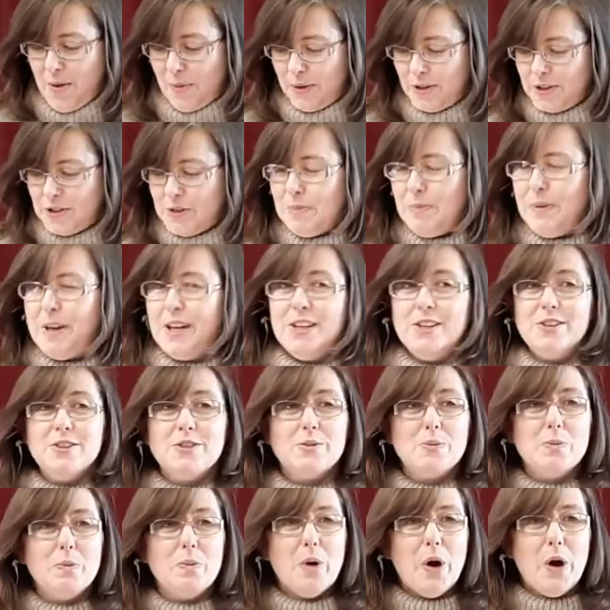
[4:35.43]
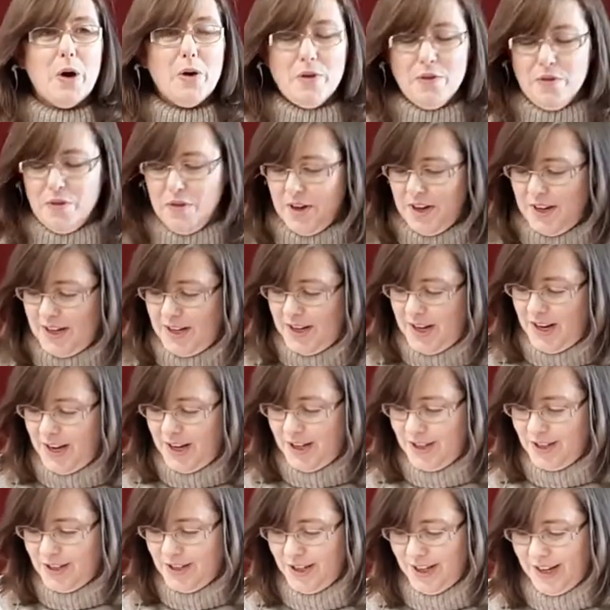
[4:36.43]
which means woven
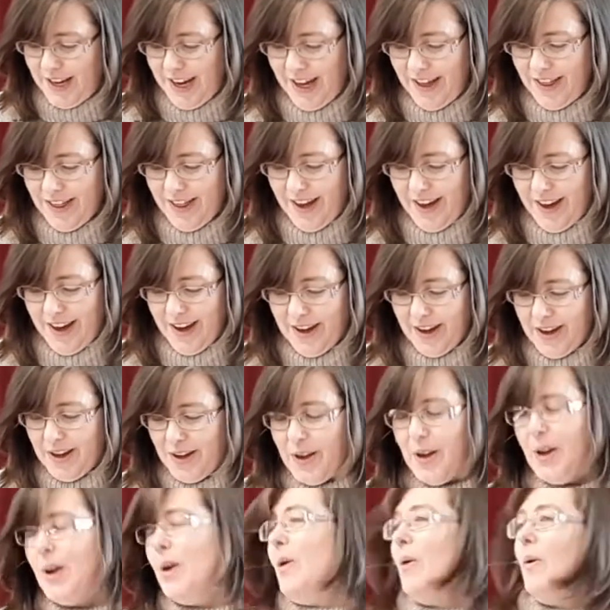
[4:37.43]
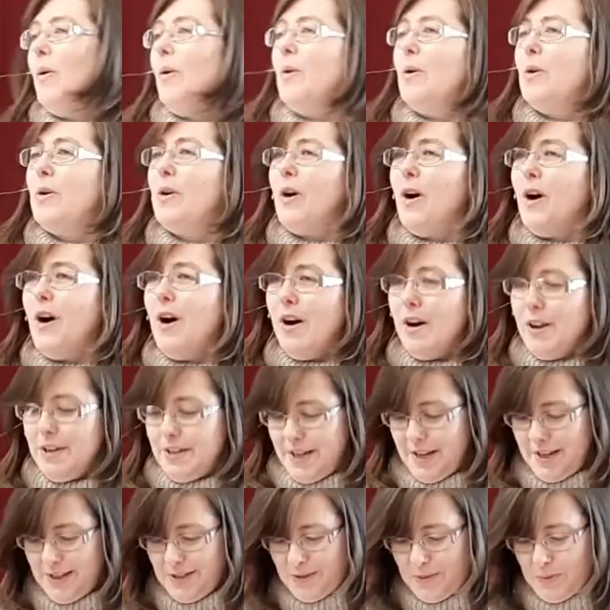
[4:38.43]
together, or
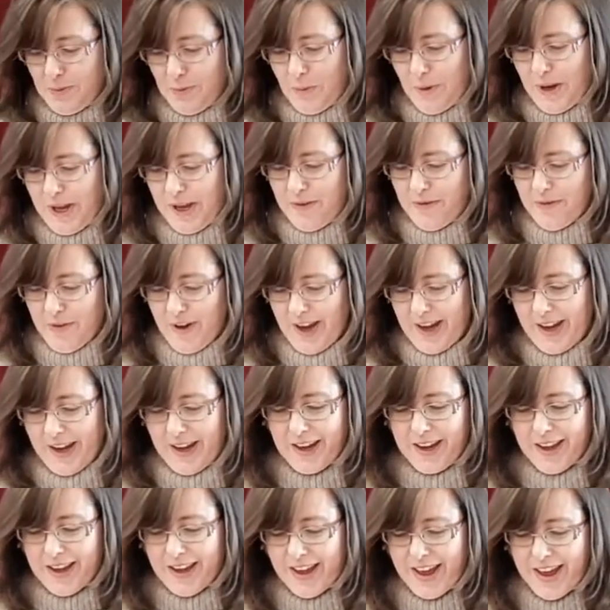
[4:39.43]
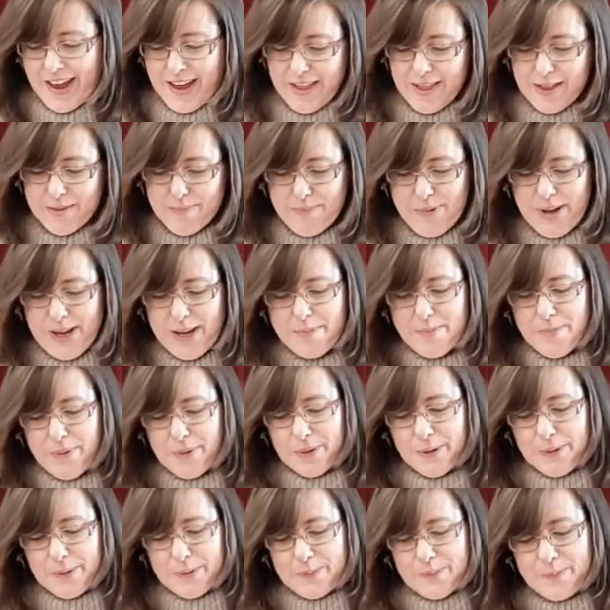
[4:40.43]
God is weaving the
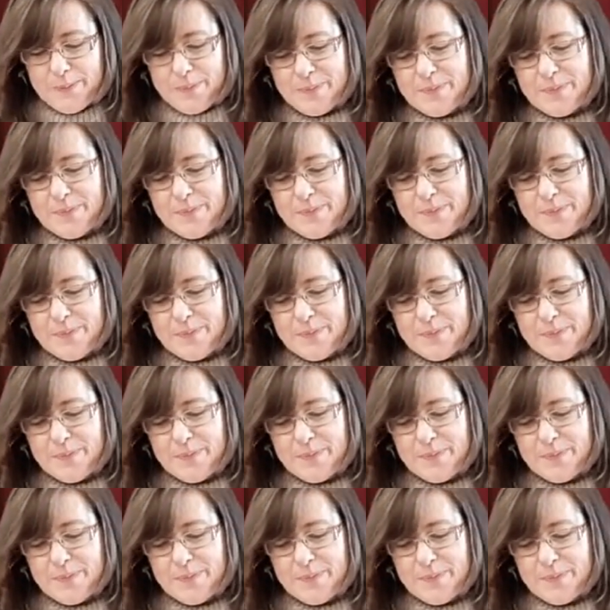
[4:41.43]
people.